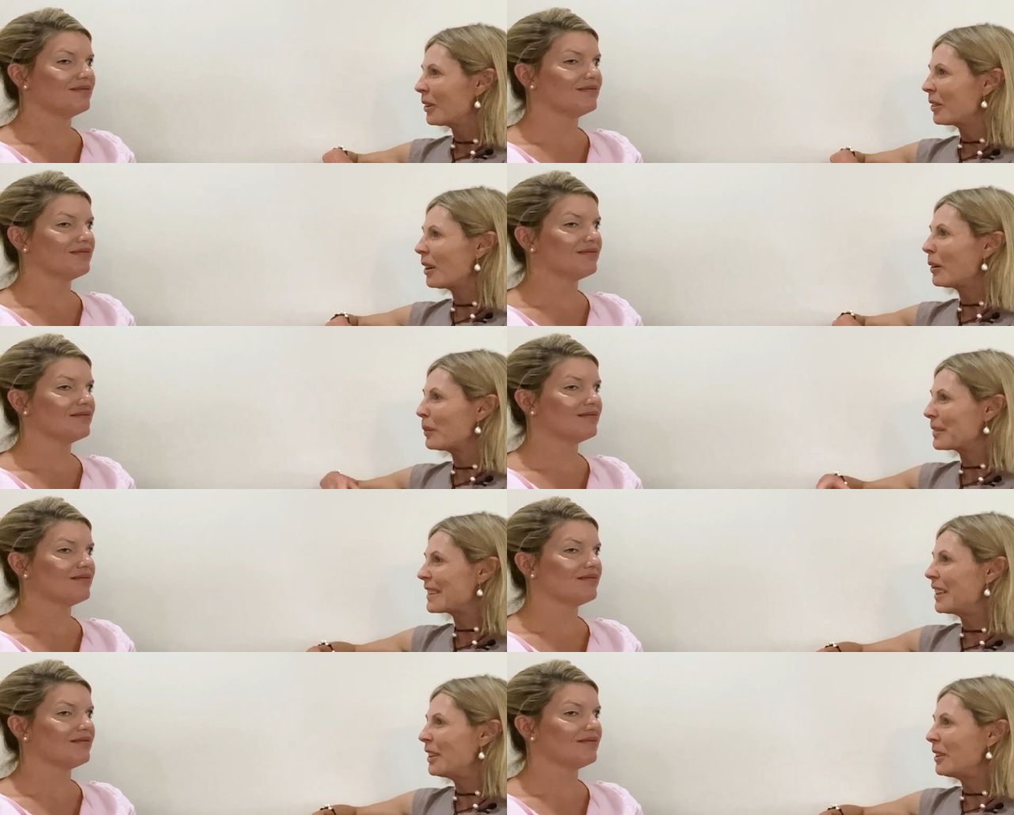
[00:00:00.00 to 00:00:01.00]
Speaker 1: grow up
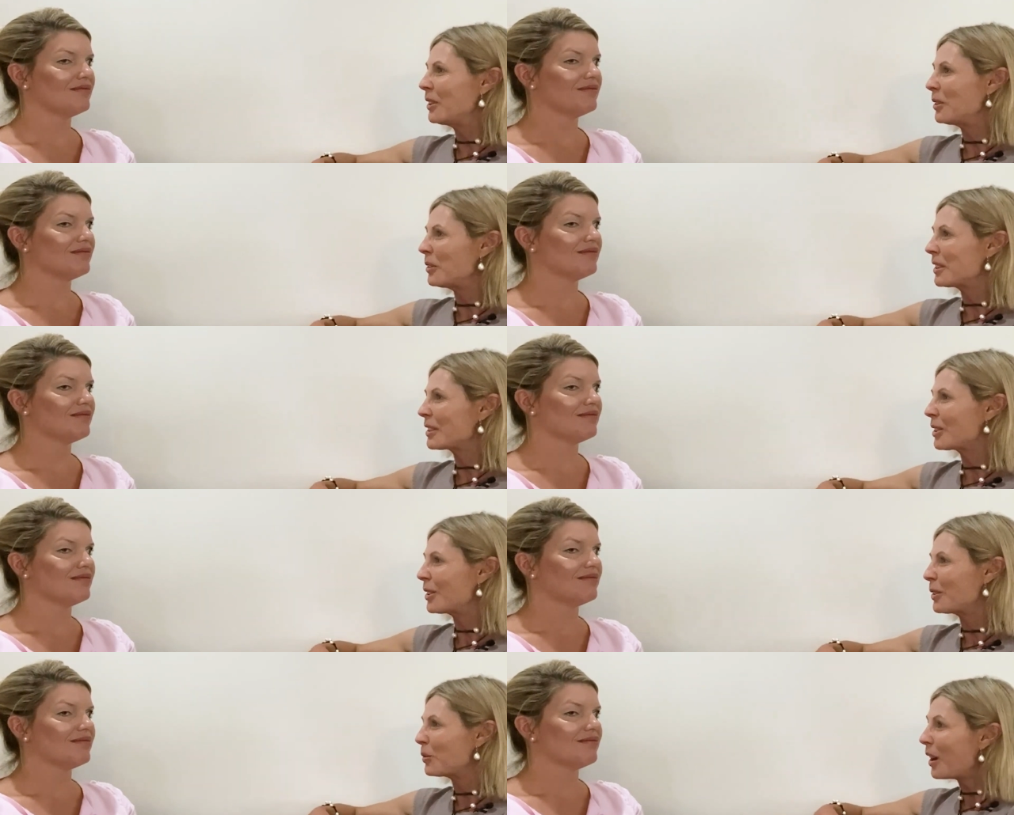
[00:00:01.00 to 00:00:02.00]
seeing you a
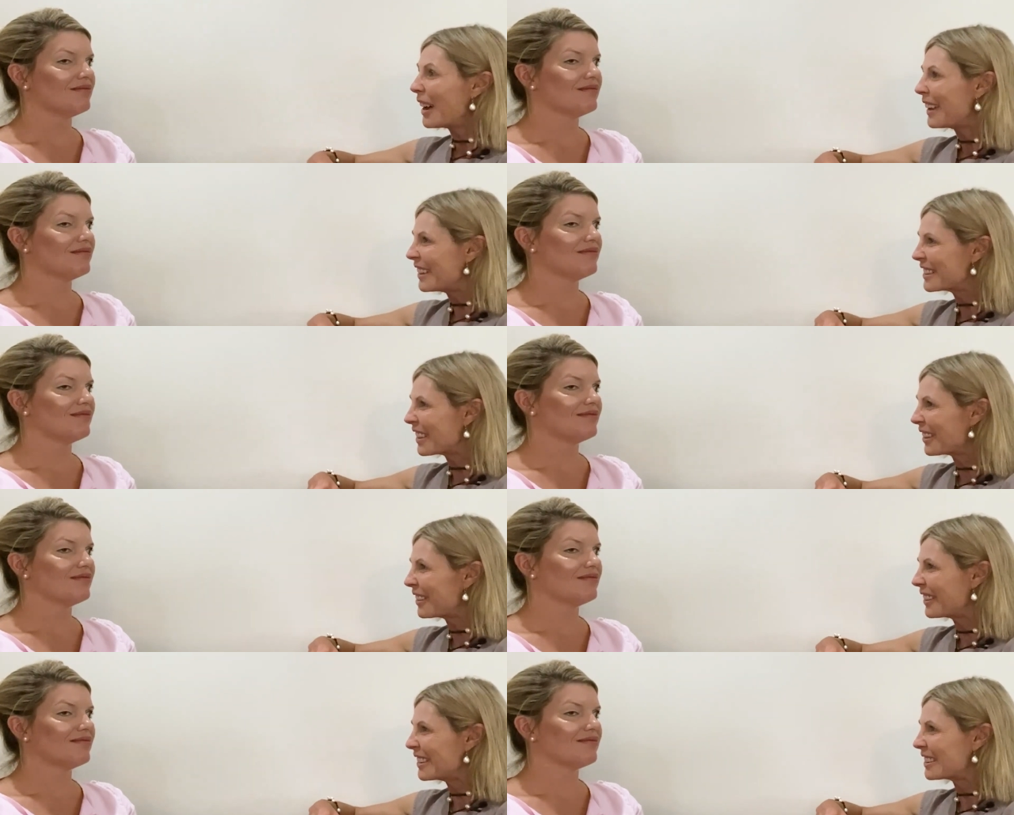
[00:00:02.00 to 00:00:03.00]
certain way,
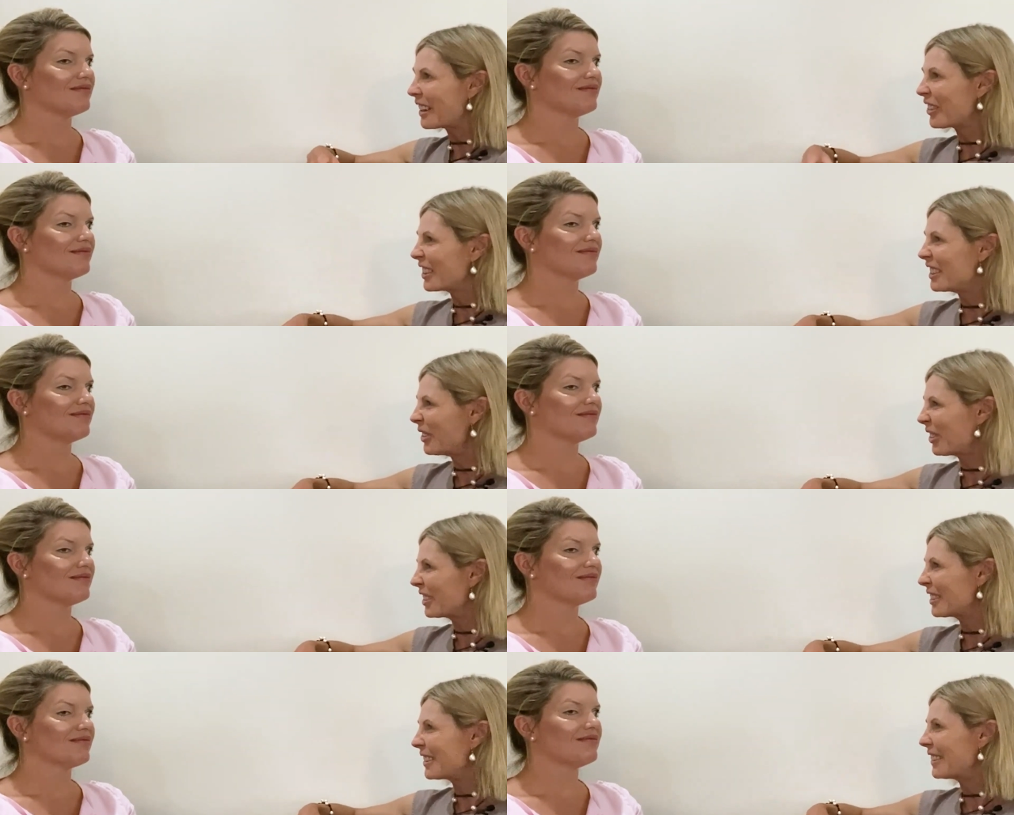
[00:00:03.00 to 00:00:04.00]
so there's nothing
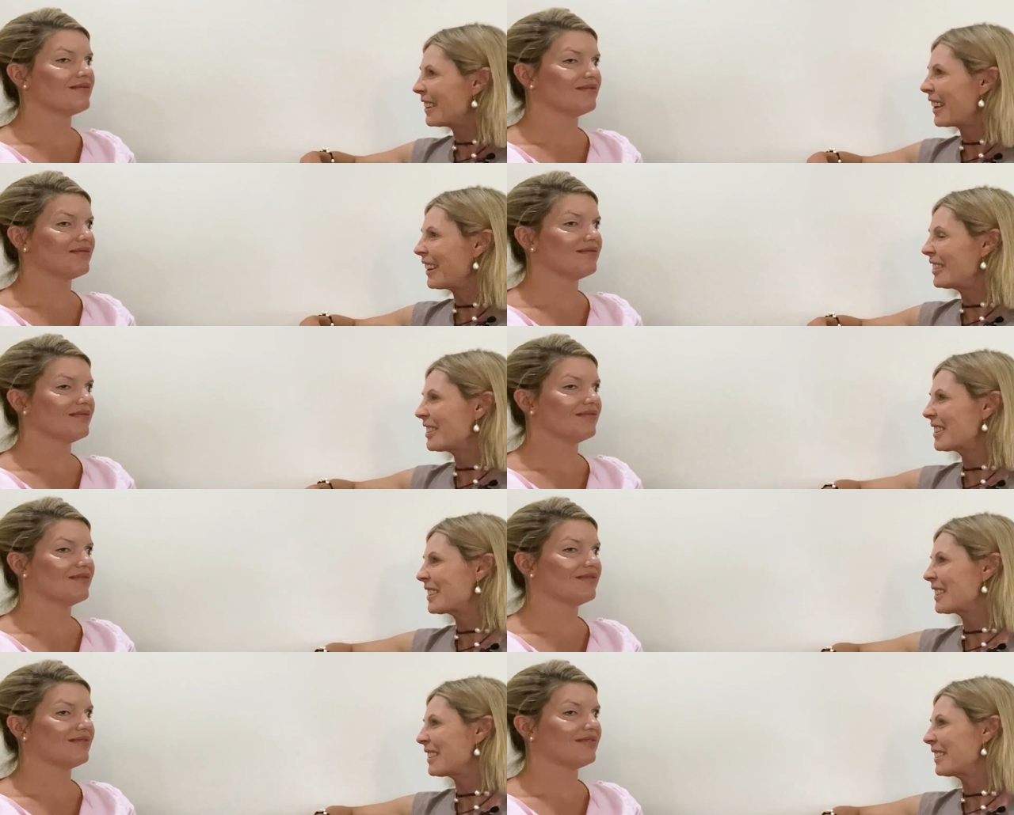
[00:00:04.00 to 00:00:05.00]
different,
Speaker 2: and they
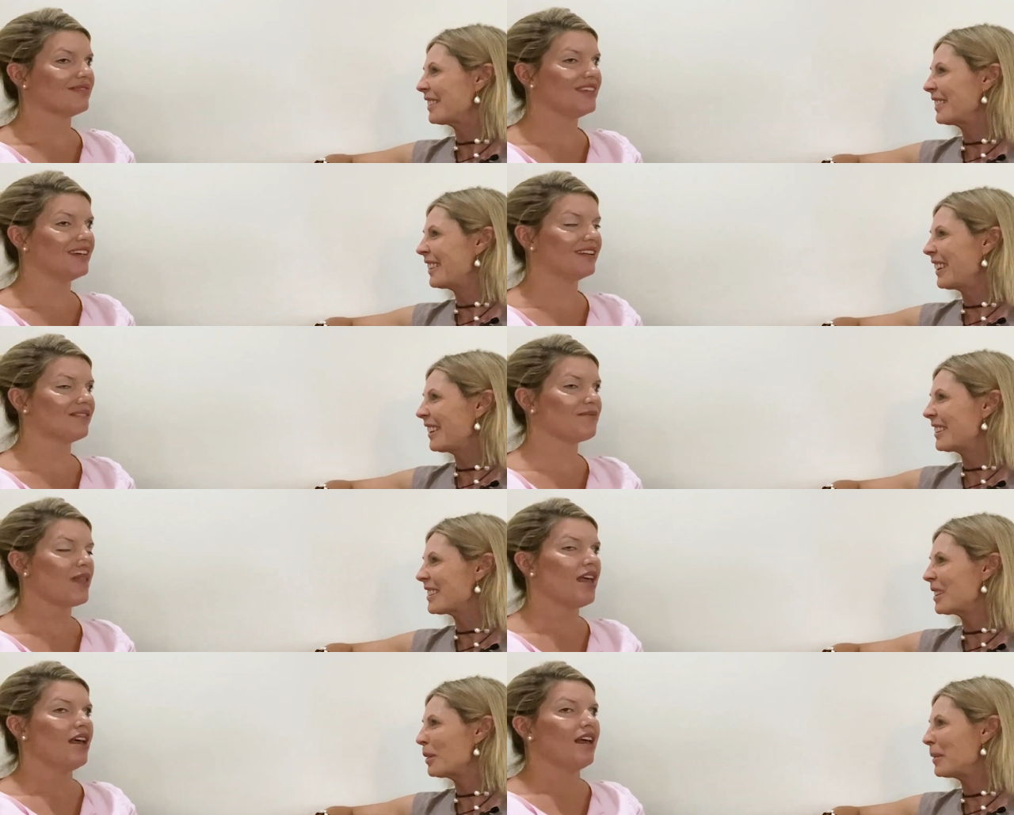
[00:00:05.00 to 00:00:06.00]
just yeah. yeah
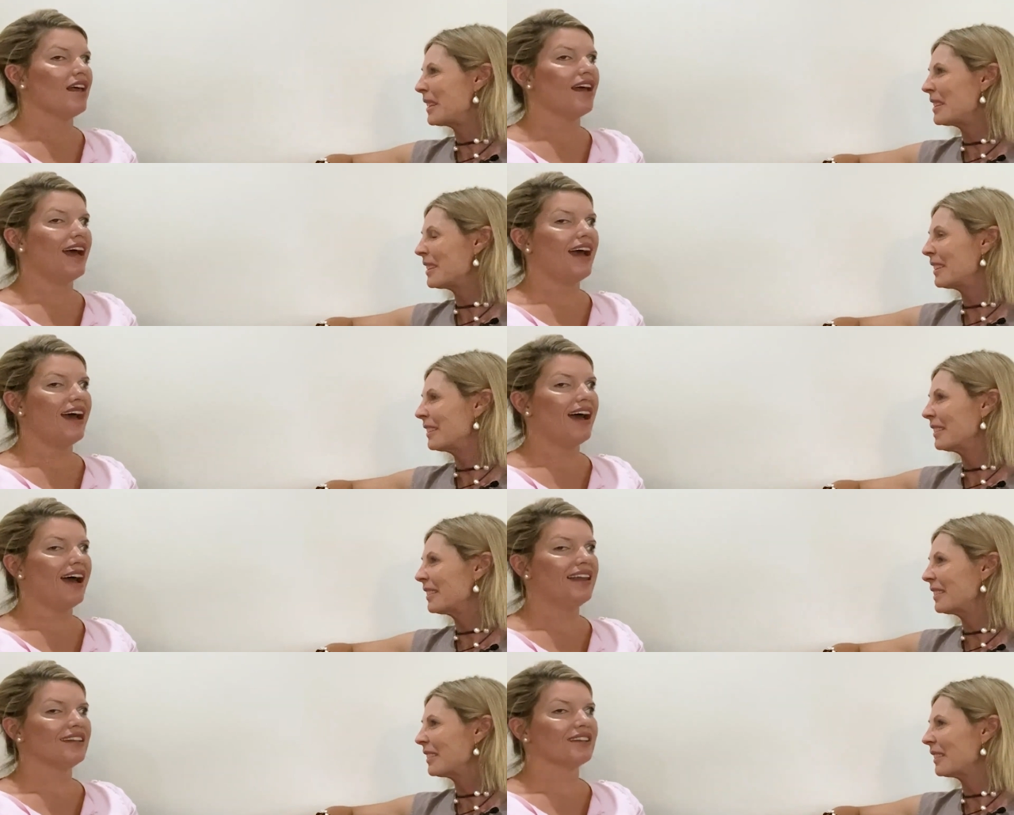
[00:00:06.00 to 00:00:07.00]
it's no big deal.
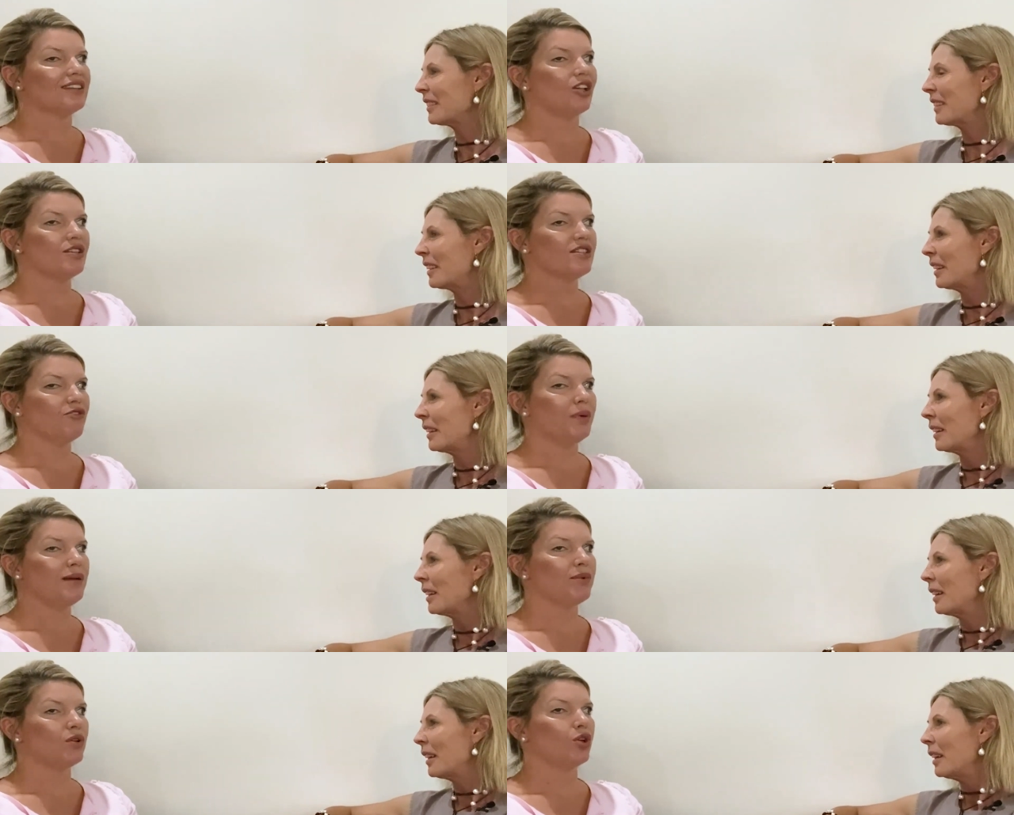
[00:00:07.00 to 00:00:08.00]
And lots of
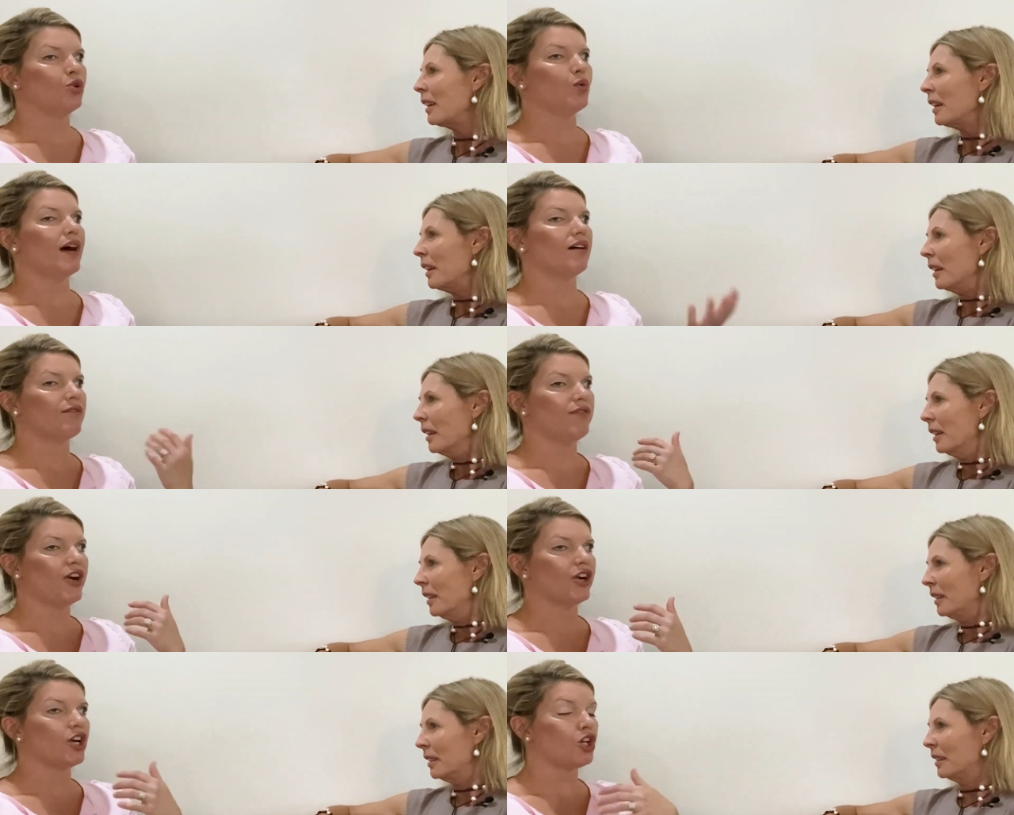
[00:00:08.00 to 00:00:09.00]
people who are
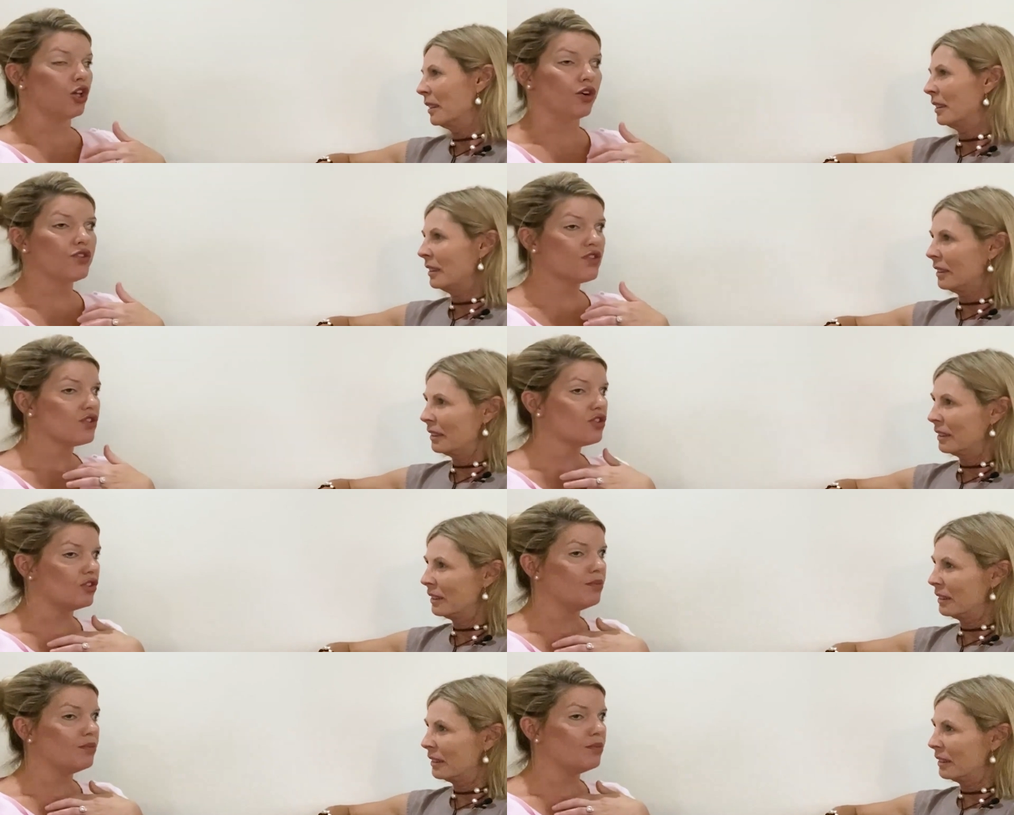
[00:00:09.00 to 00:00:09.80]
very close to